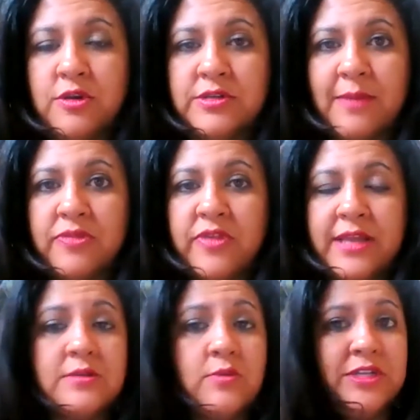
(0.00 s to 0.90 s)
type of things
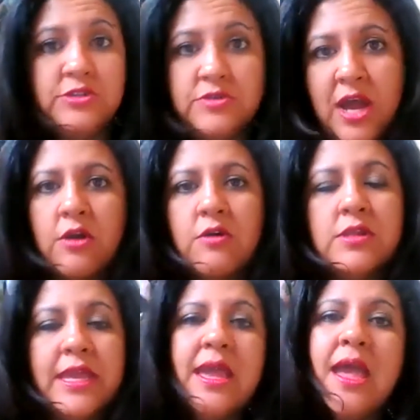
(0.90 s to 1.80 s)
that we do not
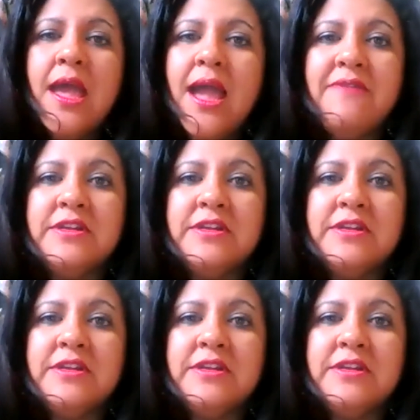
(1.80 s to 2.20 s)
currently have the